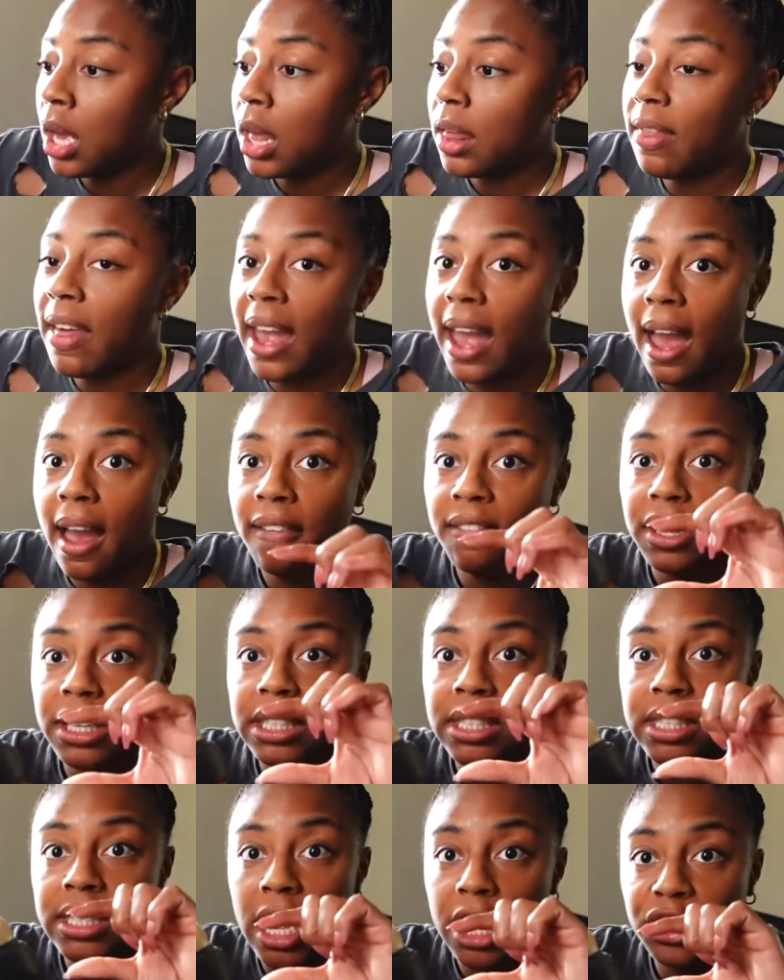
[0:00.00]
They have
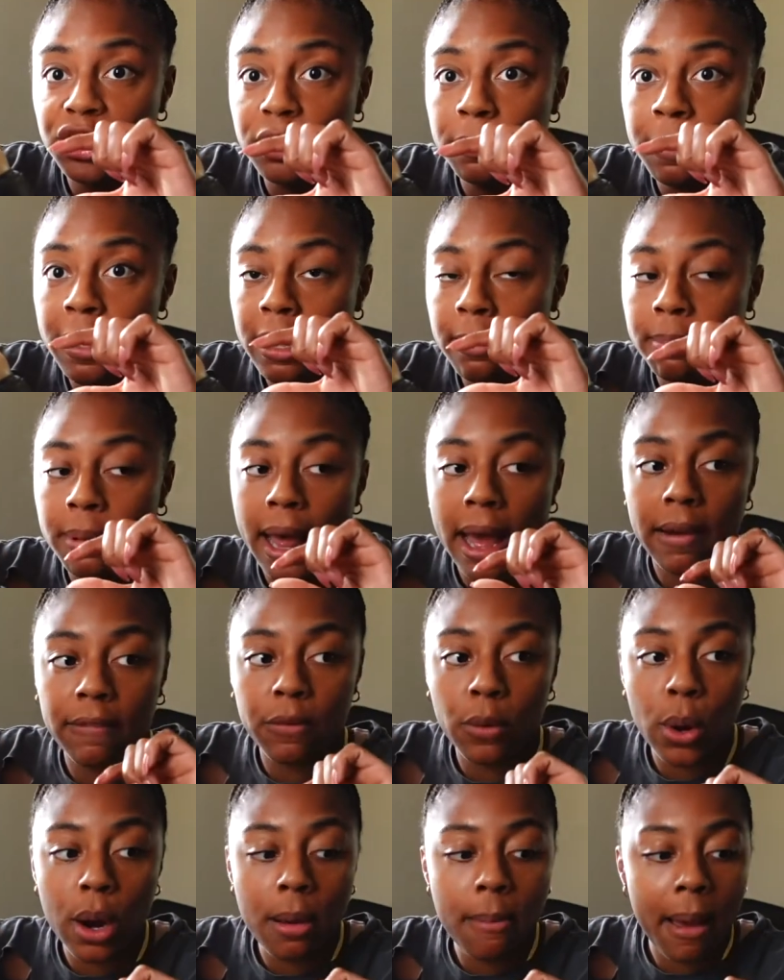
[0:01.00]
such a big
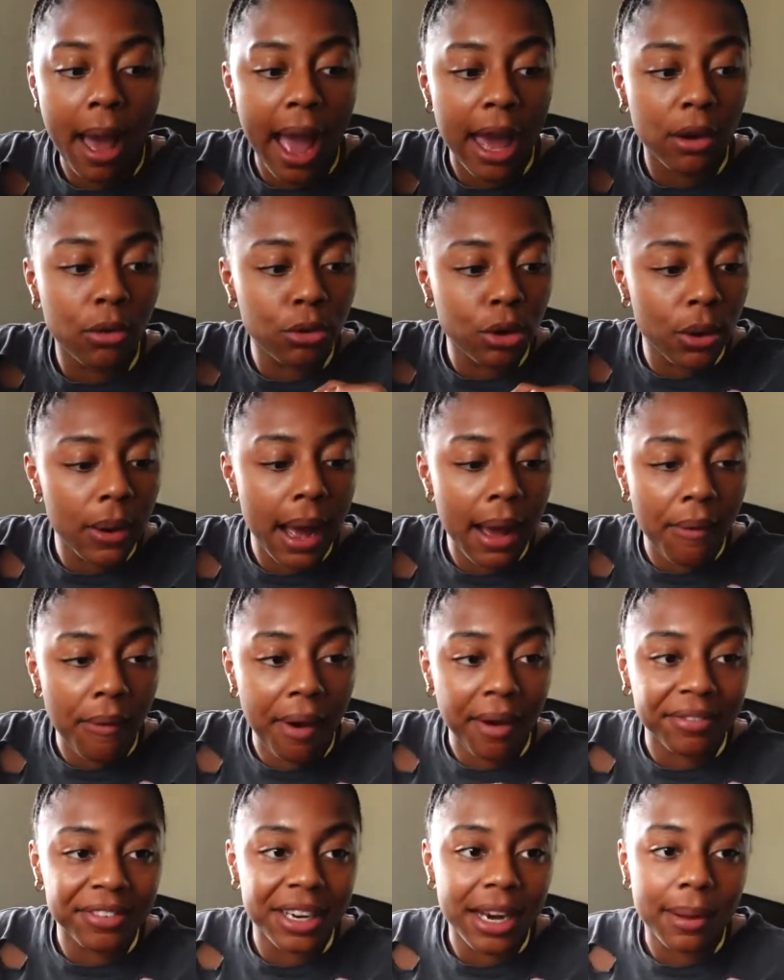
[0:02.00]
platform. I don't know how
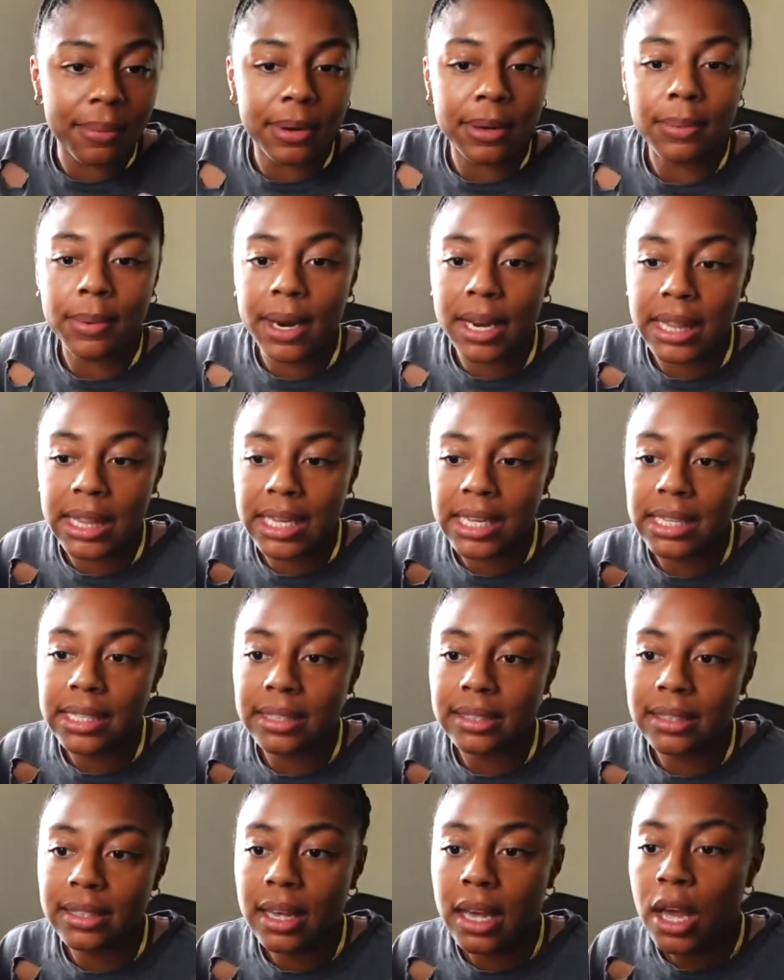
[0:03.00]
often I would wear
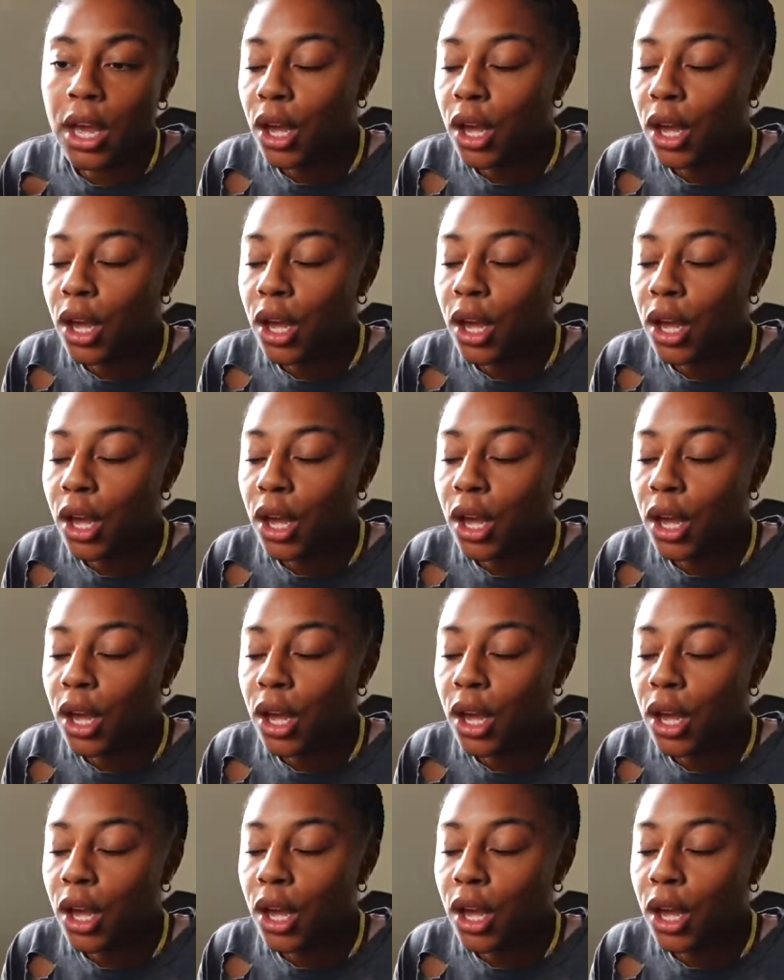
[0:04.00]
these.